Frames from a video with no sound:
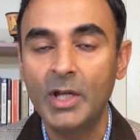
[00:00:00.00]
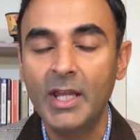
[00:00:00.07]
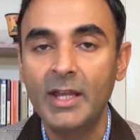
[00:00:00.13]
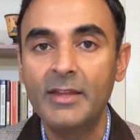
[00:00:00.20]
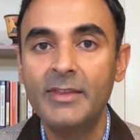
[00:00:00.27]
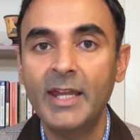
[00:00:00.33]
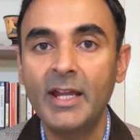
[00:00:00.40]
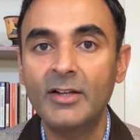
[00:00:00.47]

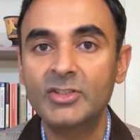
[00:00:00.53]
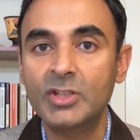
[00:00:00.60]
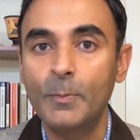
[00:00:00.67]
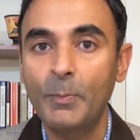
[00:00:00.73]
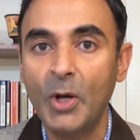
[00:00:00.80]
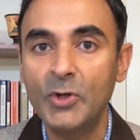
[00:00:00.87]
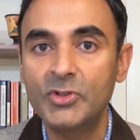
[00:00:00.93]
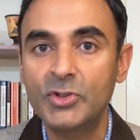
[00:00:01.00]
They are
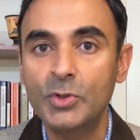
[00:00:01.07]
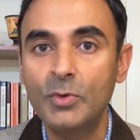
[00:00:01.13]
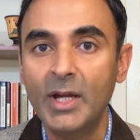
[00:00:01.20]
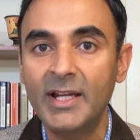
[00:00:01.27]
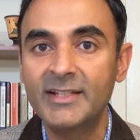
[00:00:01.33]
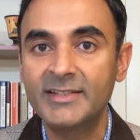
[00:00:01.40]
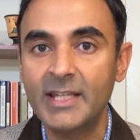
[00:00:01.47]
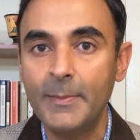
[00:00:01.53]
supposed to
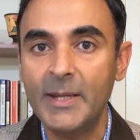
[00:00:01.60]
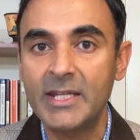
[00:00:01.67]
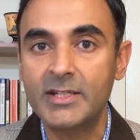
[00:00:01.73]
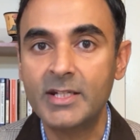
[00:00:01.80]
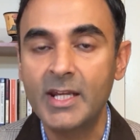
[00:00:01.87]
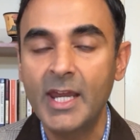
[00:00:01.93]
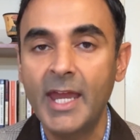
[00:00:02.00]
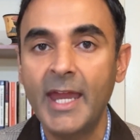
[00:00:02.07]
exhibit
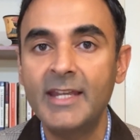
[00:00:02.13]
a